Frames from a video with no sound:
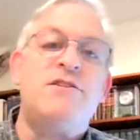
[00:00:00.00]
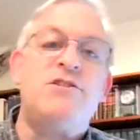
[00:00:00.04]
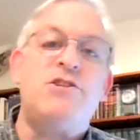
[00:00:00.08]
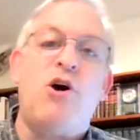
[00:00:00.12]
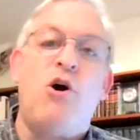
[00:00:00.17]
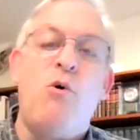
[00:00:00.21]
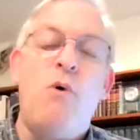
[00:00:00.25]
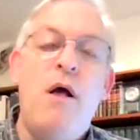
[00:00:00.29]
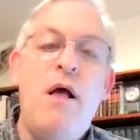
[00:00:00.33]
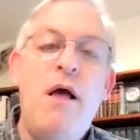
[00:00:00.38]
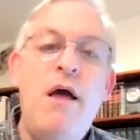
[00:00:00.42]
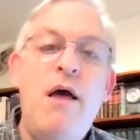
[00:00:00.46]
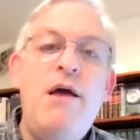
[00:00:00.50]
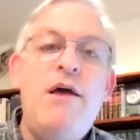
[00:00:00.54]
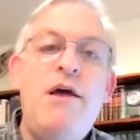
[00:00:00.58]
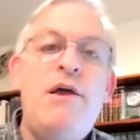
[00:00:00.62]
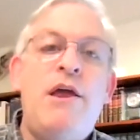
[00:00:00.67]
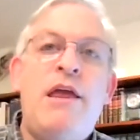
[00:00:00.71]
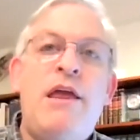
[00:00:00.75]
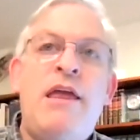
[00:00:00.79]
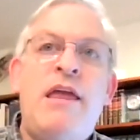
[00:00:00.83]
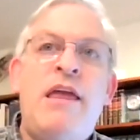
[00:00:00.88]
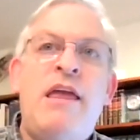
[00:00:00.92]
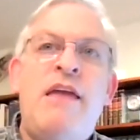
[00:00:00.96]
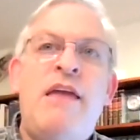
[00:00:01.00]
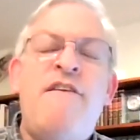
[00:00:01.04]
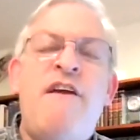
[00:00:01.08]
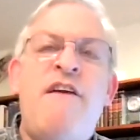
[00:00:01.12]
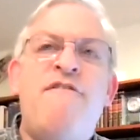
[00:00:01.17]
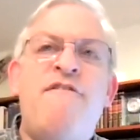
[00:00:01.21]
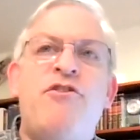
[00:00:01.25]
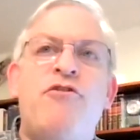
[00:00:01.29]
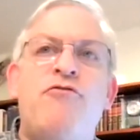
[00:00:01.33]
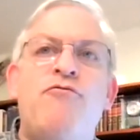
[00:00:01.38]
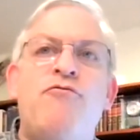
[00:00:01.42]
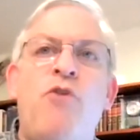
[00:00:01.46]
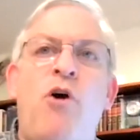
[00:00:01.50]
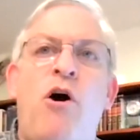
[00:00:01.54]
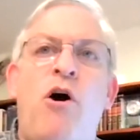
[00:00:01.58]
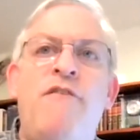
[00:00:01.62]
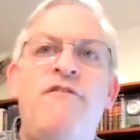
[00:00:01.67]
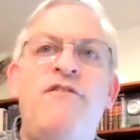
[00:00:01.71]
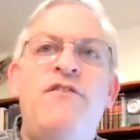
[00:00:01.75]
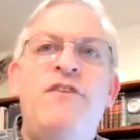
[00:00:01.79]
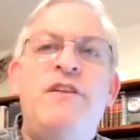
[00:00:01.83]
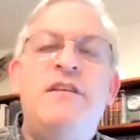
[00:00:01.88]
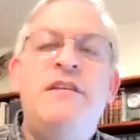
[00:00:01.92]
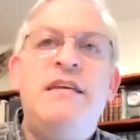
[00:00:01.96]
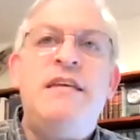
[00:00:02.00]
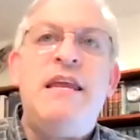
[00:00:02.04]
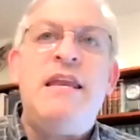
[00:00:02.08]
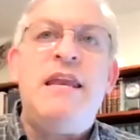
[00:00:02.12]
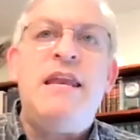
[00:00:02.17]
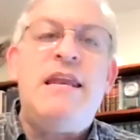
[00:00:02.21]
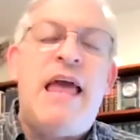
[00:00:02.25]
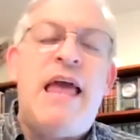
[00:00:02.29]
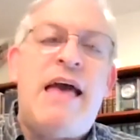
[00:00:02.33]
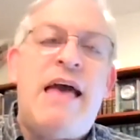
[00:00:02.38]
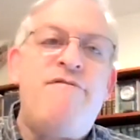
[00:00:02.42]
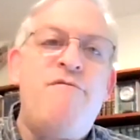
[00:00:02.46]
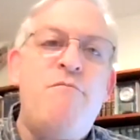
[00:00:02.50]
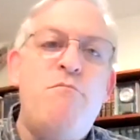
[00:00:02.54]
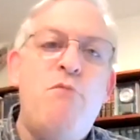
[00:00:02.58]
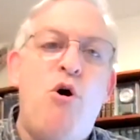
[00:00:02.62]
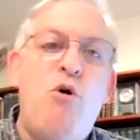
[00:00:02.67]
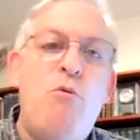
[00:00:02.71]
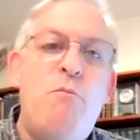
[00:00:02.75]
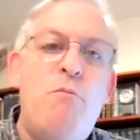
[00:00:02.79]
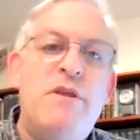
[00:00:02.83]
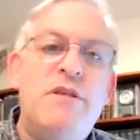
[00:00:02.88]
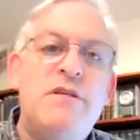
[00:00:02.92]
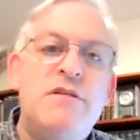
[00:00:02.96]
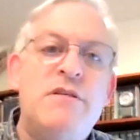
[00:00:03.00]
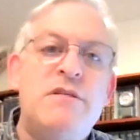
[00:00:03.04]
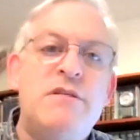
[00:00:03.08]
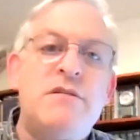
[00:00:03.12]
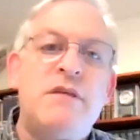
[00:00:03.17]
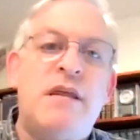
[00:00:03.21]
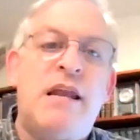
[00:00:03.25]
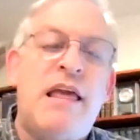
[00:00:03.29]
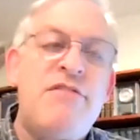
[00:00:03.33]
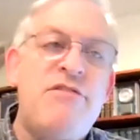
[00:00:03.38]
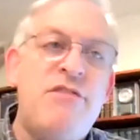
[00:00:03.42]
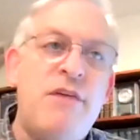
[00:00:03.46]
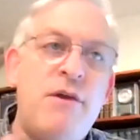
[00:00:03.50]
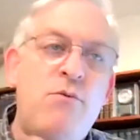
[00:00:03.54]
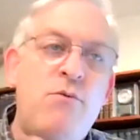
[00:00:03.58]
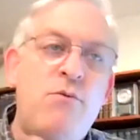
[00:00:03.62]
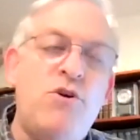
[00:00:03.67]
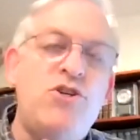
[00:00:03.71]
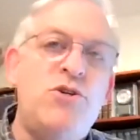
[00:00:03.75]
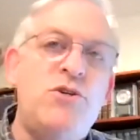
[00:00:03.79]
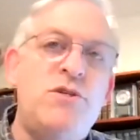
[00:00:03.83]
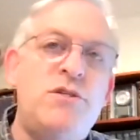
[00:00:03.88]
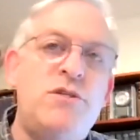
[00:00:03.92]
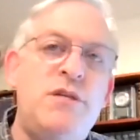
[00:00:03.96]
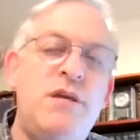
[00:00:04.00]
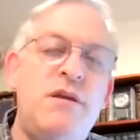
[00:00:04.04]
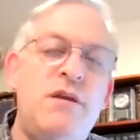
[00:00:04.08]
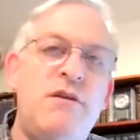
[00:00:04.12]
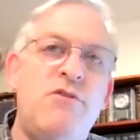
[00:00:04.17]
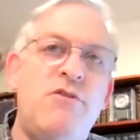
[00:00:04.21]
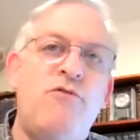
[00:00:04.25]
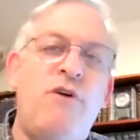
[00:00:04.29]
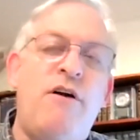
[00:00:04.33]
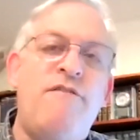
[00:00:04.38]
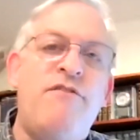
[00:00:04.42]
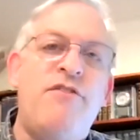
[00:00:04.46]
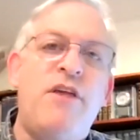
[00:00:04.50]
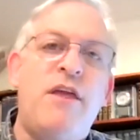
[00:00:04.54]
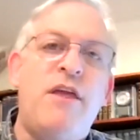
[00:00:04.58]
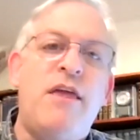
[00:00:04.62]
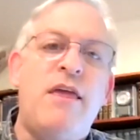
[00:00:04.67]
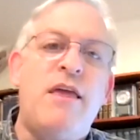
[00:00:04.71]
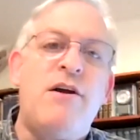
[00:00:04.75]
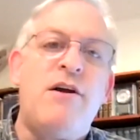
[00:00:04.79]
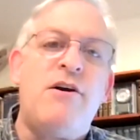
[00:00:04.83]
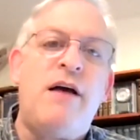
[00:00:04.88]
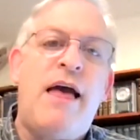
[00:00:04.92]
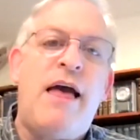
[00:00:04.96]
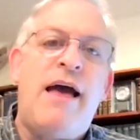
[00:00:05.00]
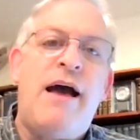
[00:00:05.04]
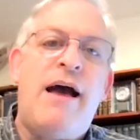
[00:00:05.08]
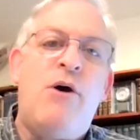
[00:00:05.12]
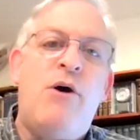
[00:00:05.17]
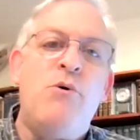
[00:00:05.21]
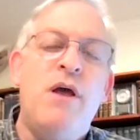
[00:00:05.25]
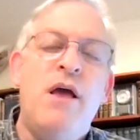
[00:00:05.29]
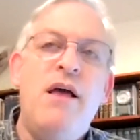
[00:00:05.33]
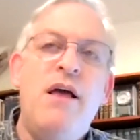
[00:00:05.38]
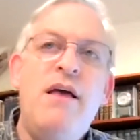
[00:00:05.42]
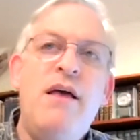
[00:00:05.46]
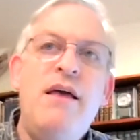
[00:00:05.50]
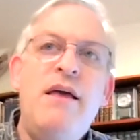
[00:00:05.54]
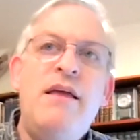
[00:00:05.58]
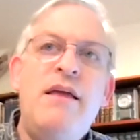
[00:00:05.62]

So if the Rav didn't have moments, and I think what you see in the Rav thinking loud